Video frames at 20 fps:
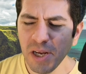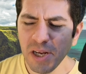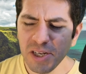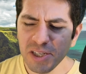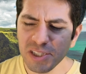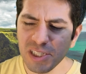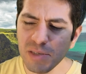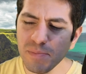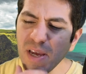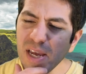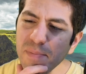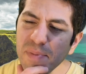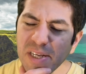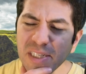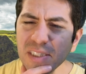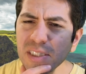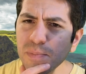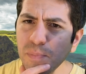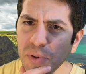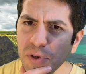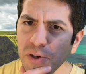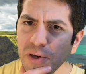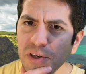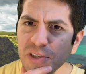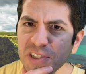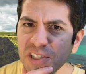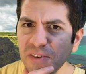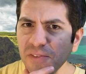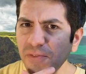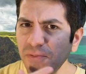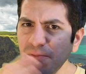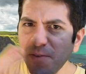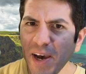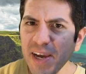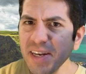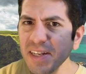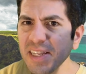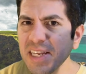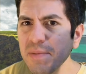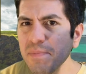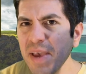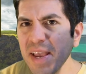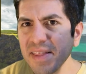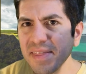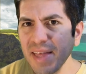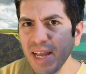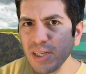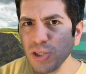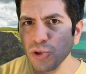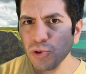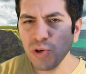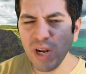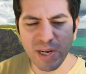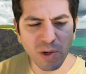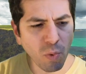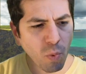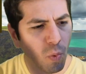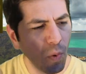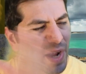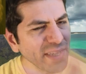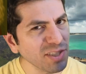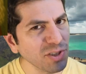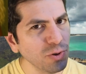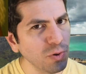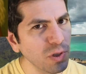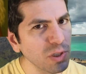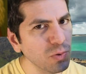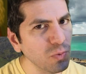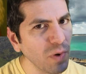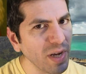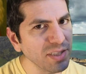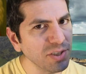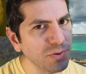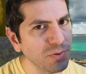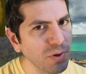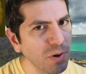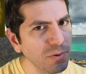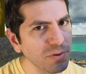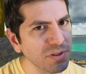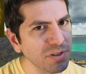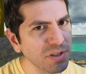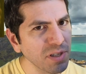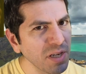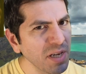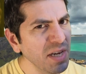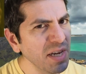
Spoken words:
She may be spurred to finally make that trek west towards Westeros